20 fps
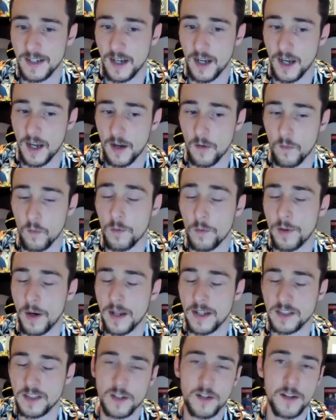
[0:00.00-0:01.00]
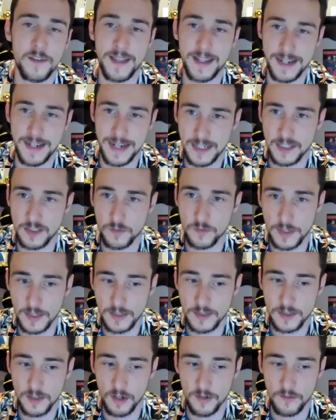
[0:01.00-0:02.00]
We'll probably start on that next
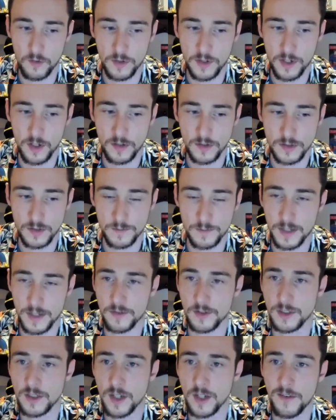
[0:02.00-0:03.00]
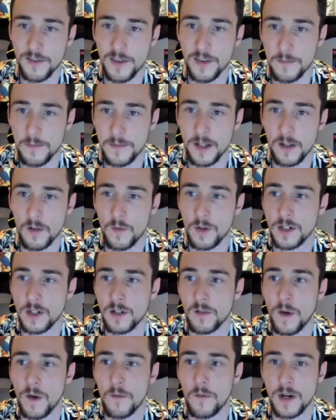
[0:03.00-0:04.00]
week, so everyone knows. But if you saw the thumbnail and
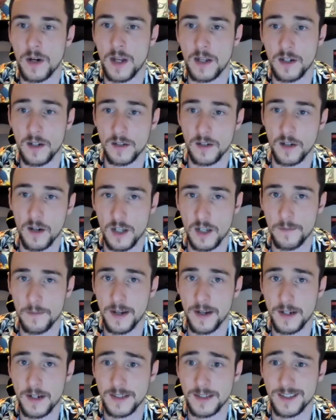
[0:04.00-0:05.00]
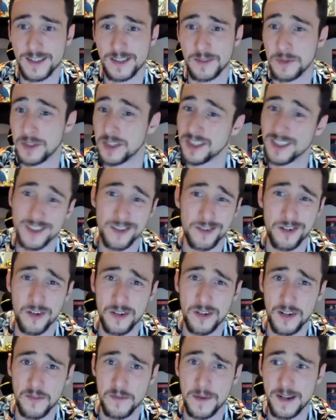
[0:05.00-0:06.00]
wondering why we're not talking about it, it's because we just don't
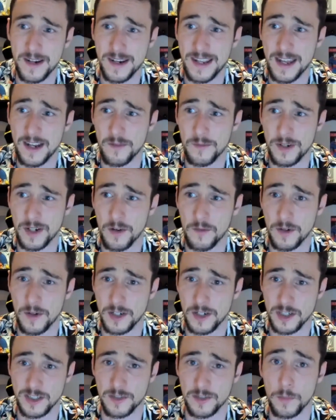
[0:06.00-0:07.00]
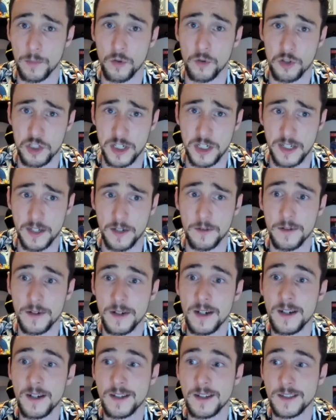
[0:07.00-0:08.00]
know enough about it yet, and we don't want to just bullshit you.
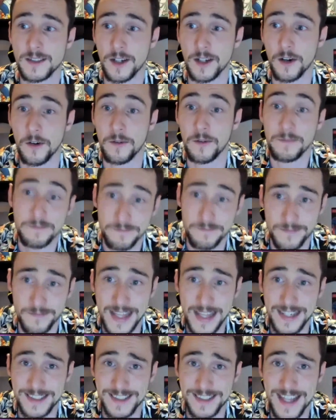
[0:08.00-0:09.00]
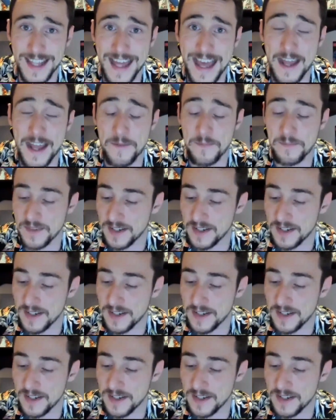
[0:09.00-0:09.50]
So that's that.